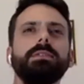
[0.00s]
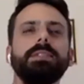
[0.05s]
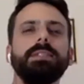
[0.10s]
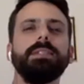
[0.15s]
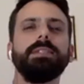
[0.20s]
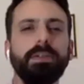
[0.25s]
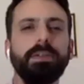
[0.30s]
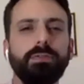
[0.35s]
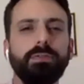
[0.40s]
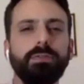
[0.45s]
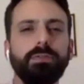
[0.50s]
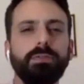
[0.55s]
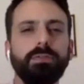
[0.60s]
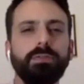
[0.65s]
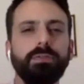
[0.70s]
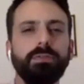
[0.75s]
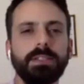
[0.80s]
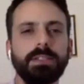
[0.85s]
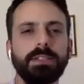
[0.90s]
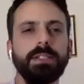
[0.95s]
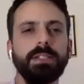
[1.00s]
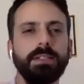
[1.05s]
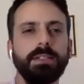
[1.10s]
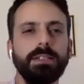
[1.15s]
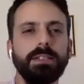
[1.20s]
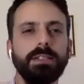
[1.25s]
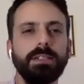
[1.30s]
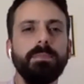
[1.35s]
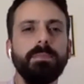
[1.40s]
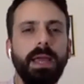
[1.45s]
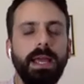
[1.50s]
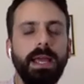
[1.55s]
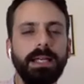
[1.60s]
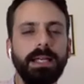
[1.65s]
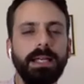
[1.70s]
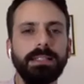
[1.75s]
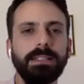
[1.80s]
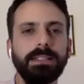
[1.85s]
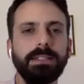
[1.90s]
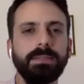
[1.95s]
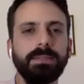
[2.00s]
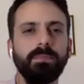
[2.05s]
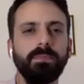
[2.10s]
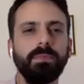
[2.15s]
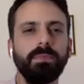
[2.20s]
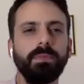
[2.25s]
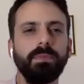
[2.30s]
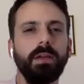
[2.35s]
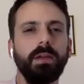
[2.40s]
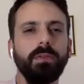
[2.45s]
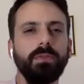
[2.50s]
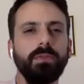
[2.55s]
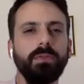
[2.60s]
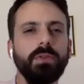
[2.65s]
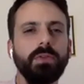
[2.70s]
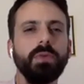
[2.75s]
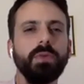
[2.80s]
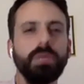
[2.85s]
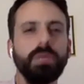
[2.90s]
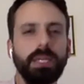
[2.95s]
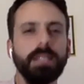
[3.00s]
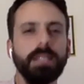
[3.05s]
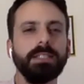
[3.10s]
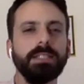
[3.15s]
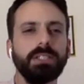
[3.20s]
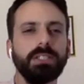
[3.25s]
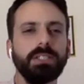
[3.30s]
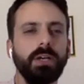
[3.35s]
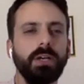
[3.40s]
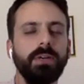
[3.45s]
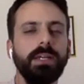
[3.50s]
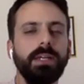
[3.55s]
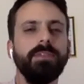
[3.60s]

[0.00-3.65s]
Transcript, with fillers: different to the debate a few years ago.